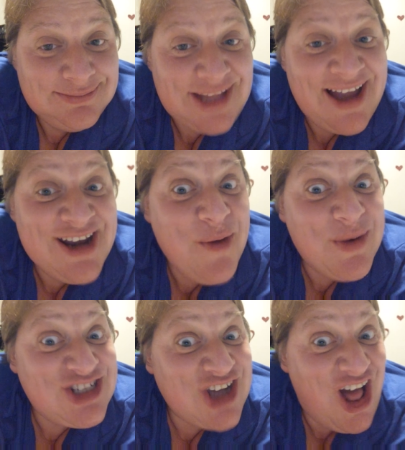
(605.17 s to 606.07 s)
I know
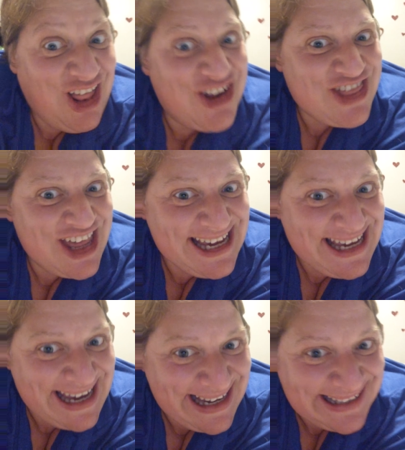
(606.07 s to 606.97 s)
what y'all are
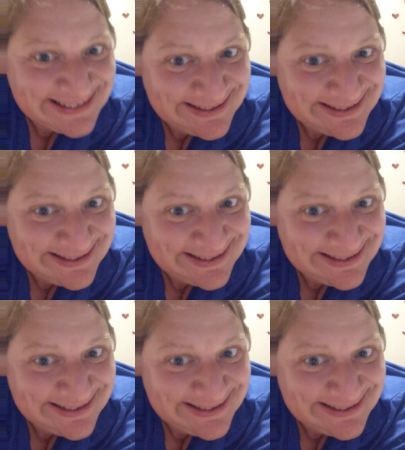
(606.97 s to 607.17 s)
thinking.